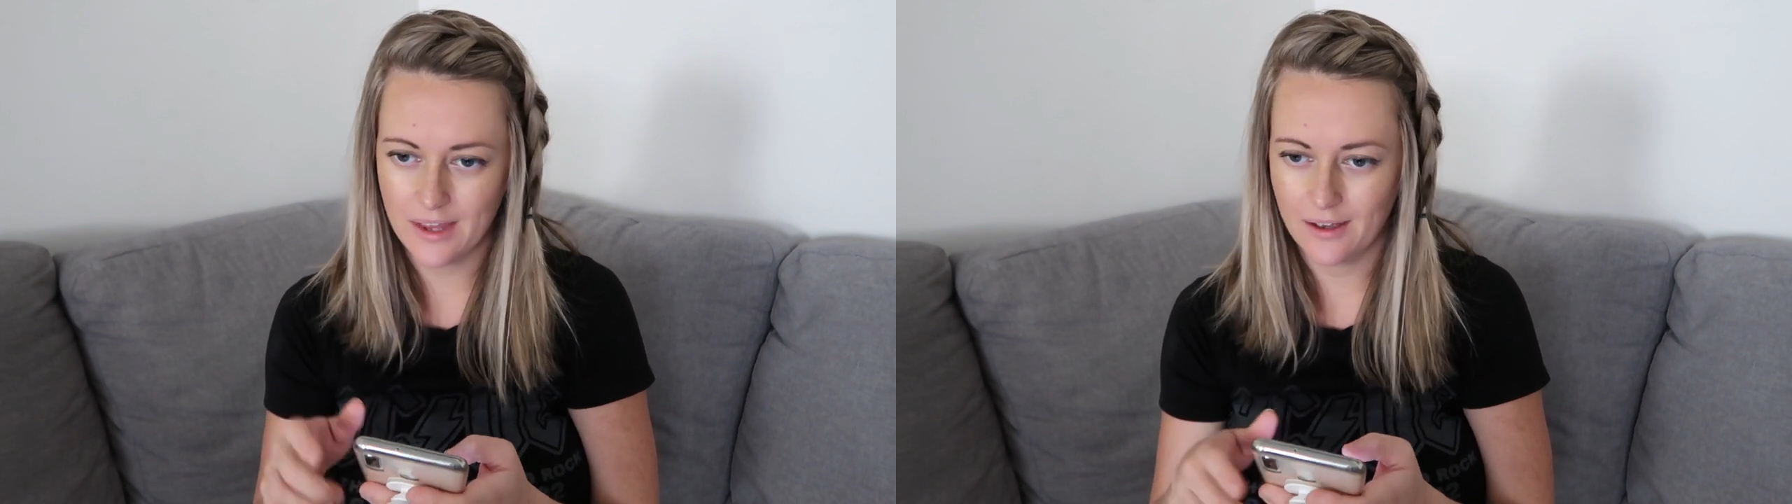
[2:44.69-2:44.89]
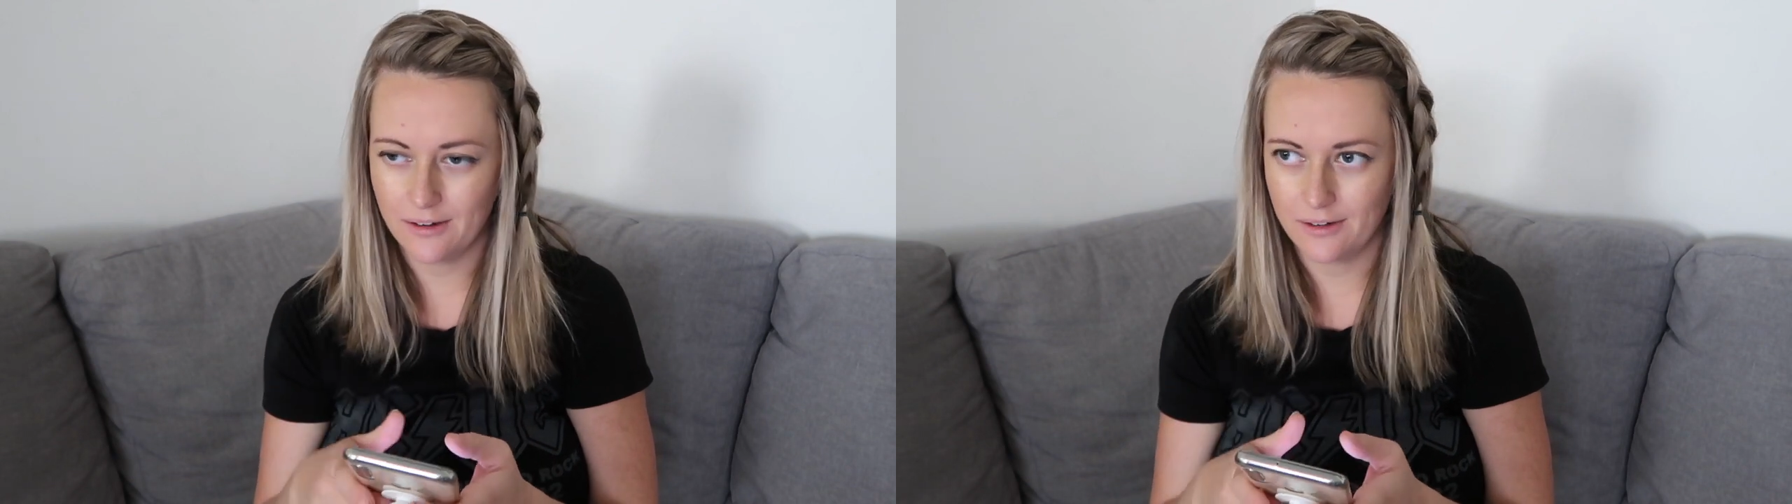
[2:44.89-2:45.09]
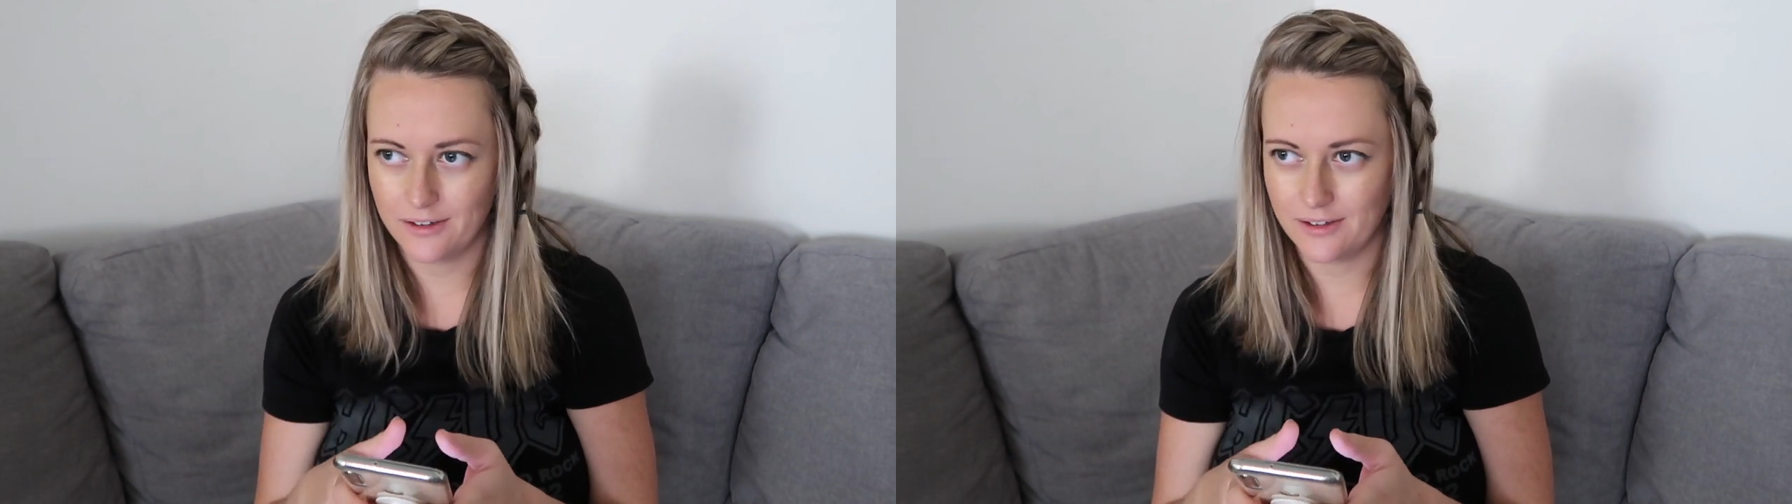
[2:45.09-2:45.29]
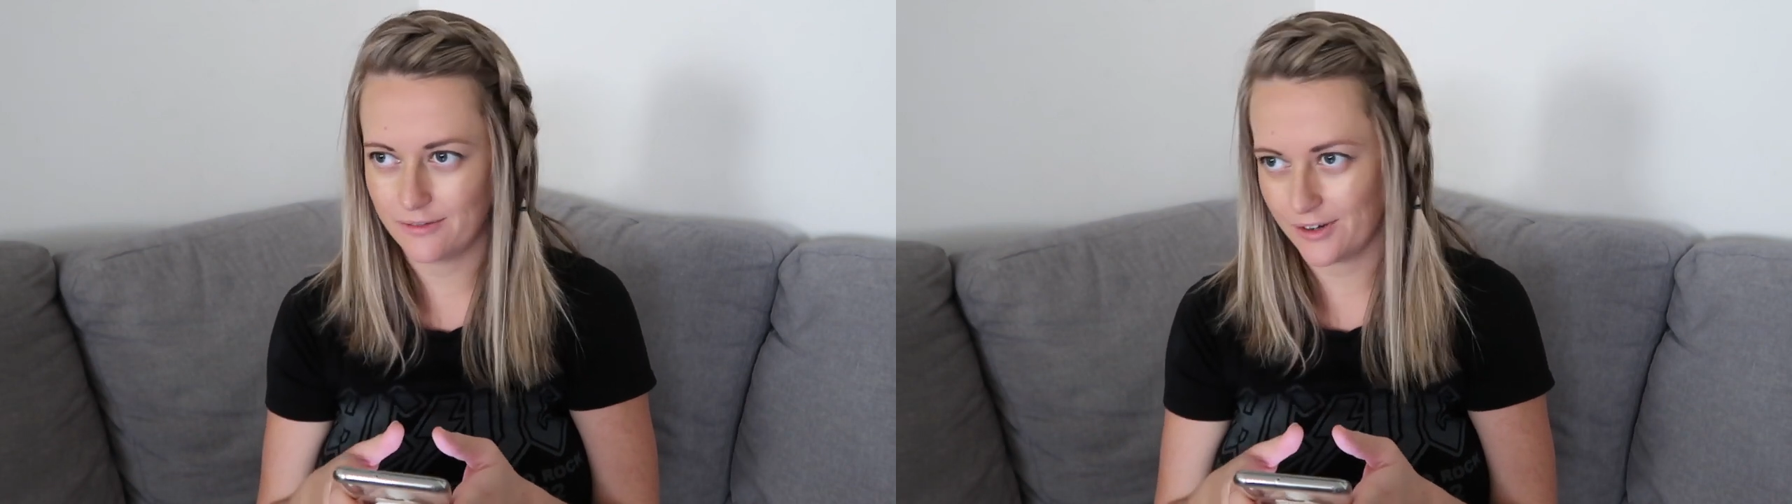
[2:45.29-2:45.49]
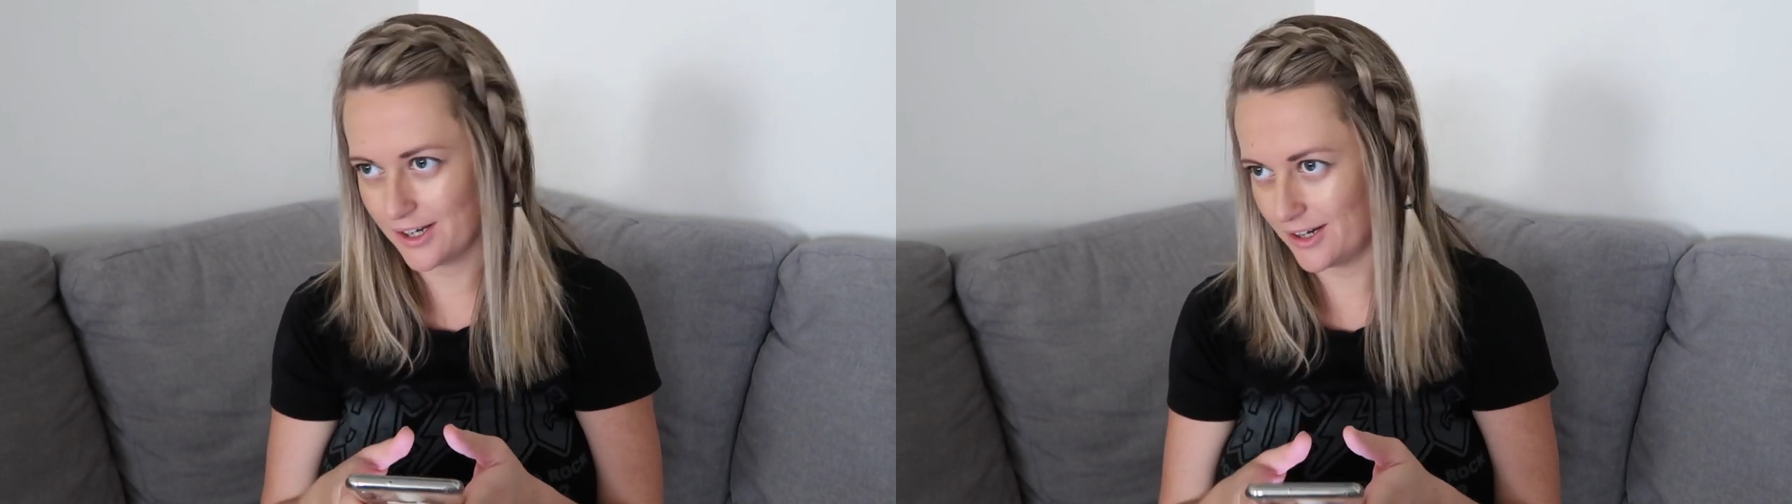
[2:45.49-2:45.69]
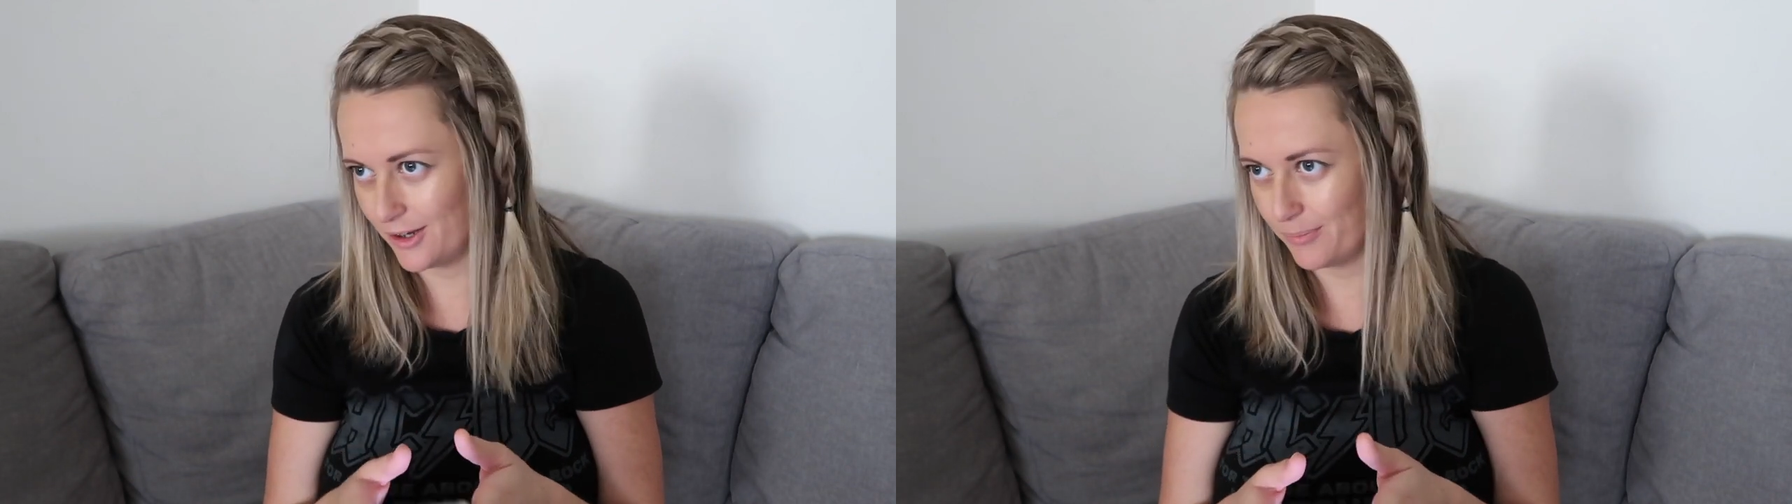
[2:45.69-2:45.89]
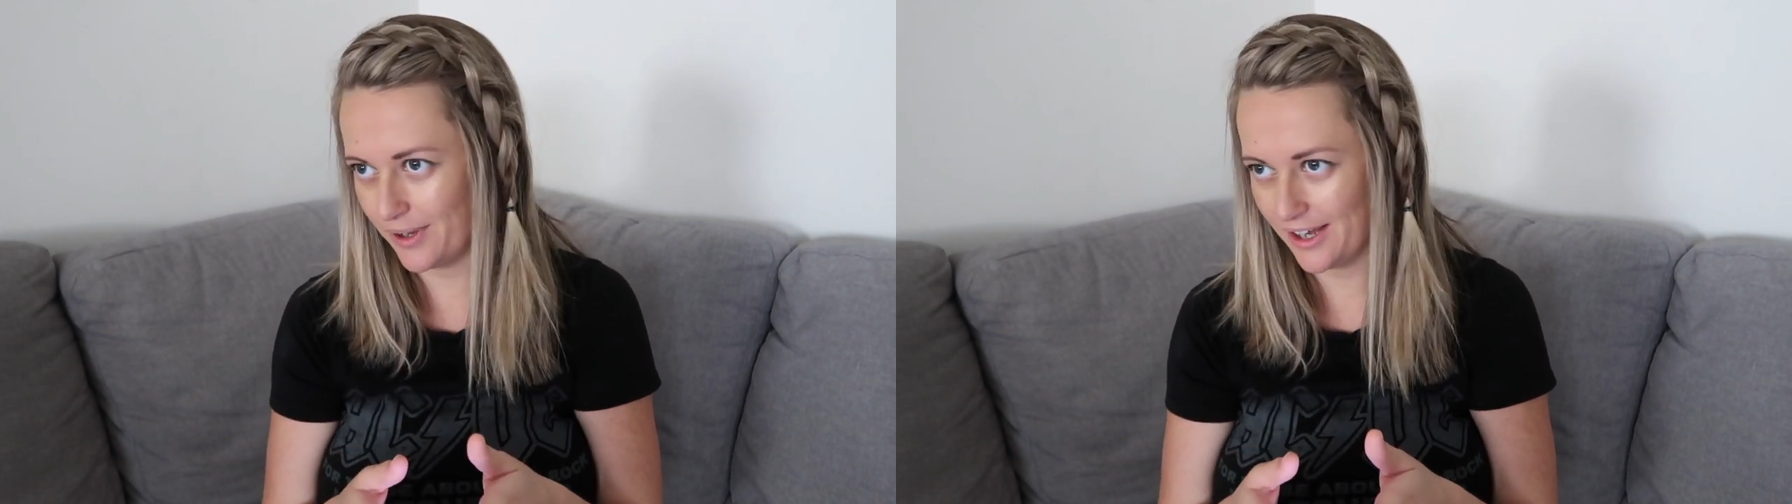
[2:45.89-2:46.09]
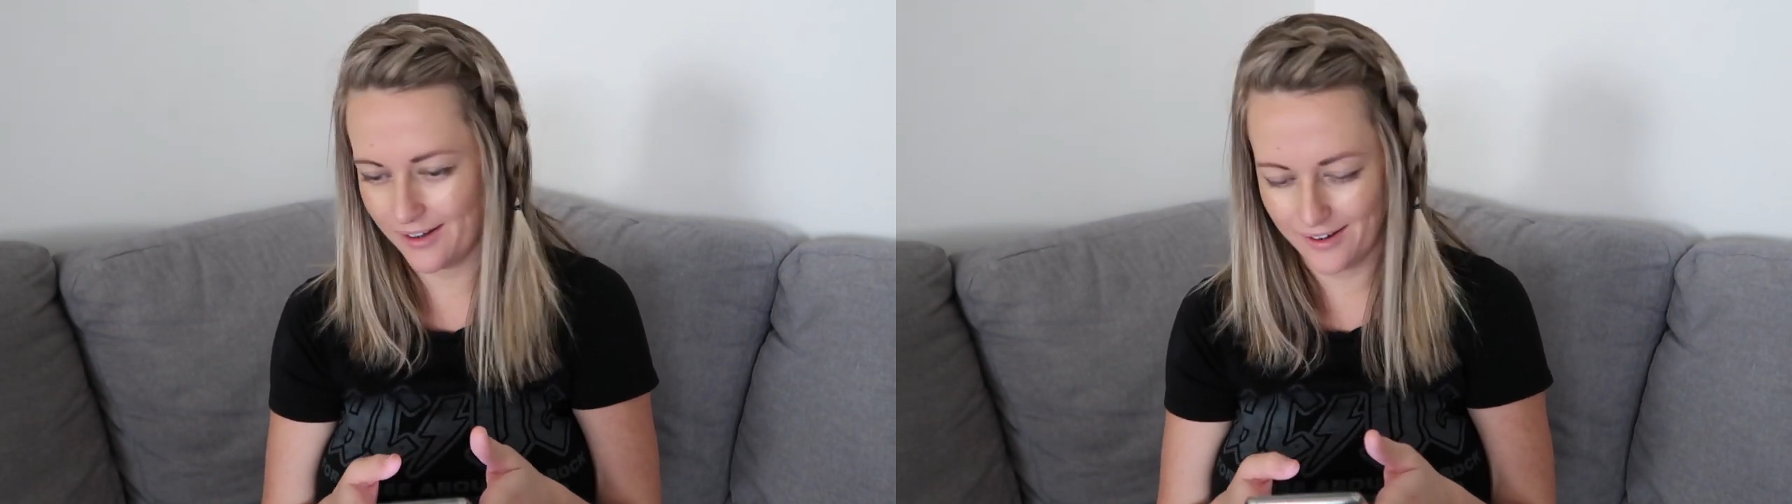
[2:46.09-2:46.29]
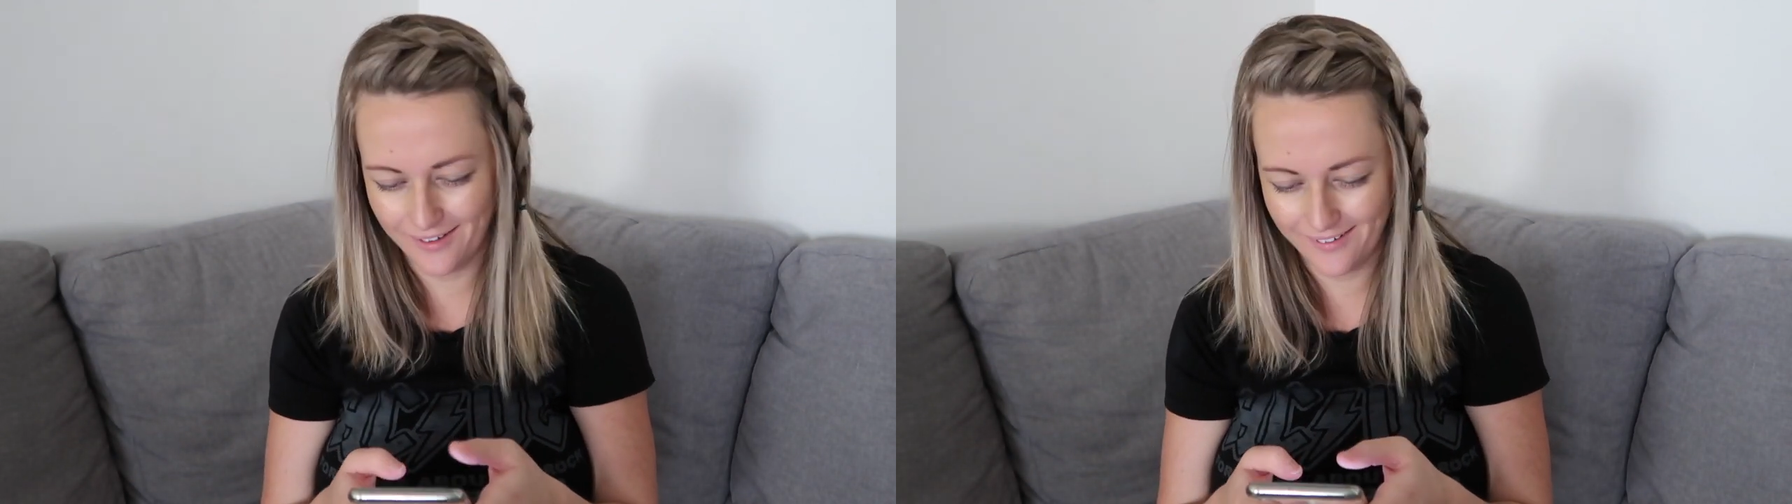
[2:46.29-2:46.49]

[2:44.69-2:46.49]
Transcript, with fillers: I know, she's wrecking her bed.